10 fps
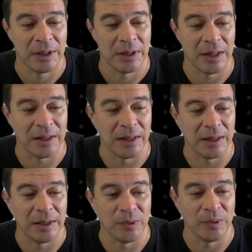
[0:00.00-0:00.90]
And
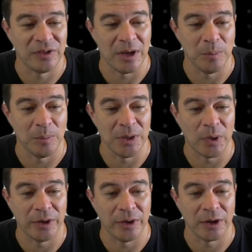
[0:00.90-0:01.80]
then we say,
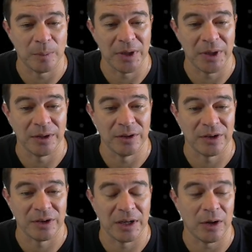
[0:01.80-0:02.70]
meanwhile, your
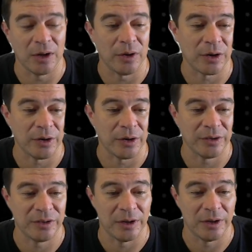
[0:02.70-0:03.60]
competitors are getting all the
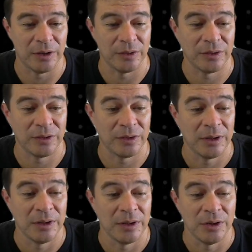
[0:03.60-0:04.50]
calls and sales.
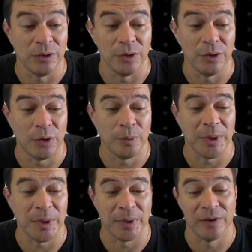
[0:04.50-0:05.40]
You know
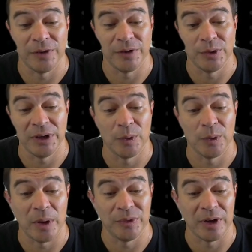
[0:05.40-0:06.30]
people are viewing your
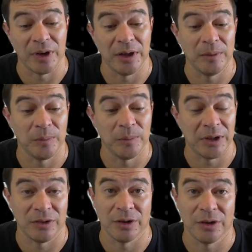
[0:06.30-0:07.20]
website
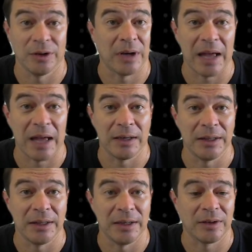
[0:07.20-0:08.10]
because of your
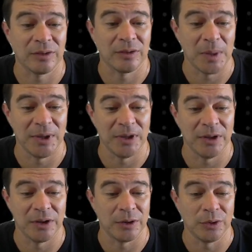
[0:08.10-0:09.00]
analytics, maybe in
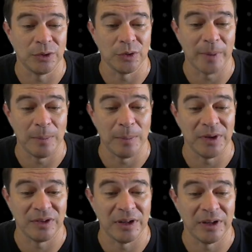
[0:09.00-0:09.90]
your Google My
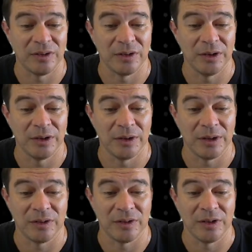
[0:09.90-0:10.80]
Business. You know, you
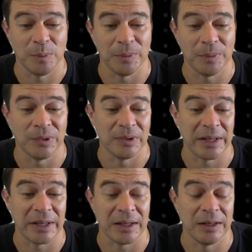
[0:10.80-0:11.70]
can see people
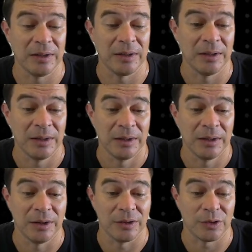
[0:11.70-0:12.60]
liking
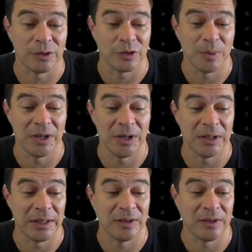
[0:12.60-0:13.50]
your social media
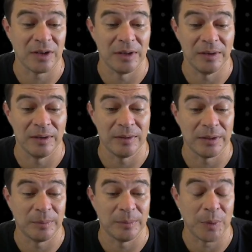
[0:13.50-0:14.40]
likes and
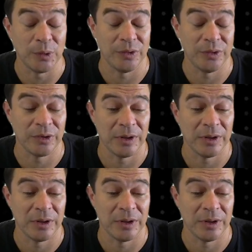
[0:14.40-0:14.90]
posts,